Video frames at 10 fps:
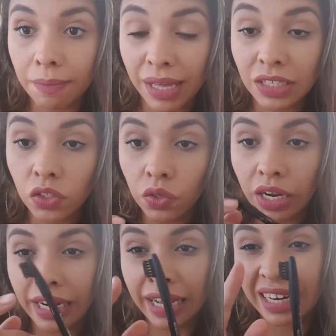pencil,
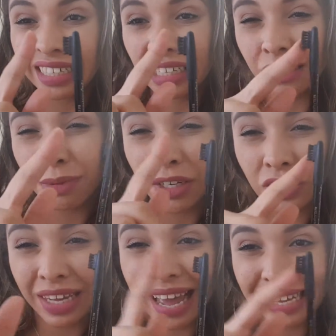and I like this
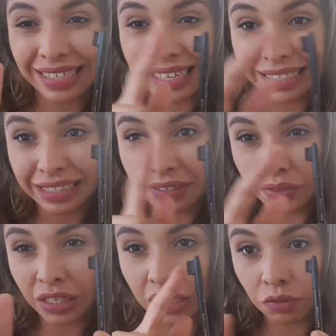because it has like the
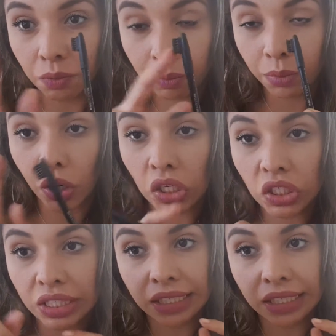little brush,